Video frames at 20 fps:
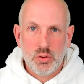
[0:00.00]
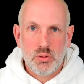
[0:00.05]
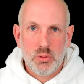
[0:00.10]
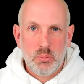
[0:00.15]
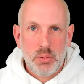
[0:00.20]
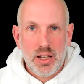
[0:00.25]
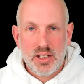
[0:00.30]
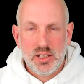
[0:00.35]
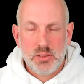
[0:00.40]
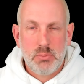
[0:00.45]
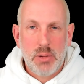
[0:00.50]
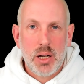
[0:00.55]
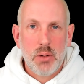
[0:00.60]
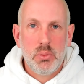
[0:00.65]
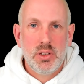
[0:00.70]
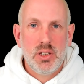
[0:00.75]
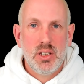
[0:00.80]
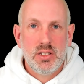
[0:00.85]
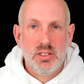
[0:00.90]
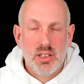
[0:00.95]
replace back
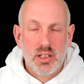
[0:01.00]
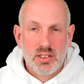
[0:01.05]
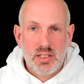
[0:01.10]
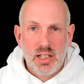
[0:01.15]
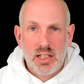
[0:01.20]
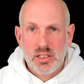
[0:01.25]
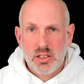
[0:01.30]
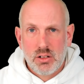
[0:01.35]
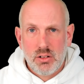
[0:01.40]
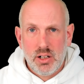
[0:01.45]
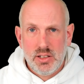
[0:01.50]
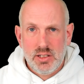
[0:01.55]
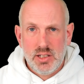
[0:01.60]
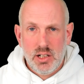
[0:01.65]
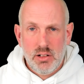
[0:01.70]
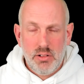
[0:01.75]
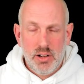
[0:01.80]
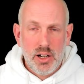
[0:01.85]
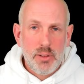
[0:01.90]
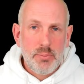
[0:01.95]
with the success
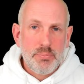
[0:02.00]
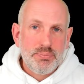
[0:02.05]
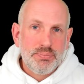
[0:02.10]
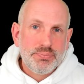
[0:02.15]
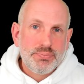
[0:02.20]
criteria.